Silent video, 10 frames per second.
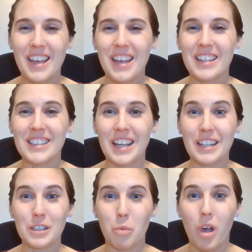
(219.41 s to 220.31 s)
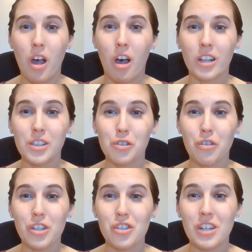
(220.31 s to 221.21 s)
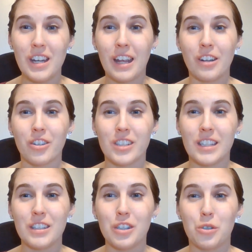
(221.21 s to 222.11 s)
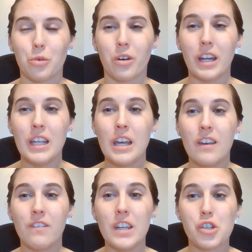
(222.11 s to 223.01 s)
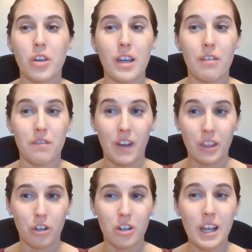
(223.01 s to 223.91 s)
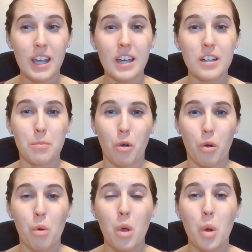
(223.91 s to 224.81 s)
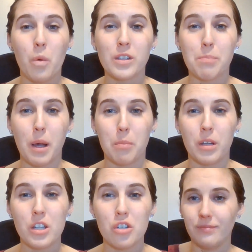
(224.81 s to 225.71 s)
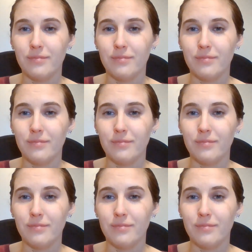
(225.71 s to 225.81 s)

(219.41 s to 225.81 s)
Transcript: It says, what Hans Christian Andersen story featuring a feathered animal was published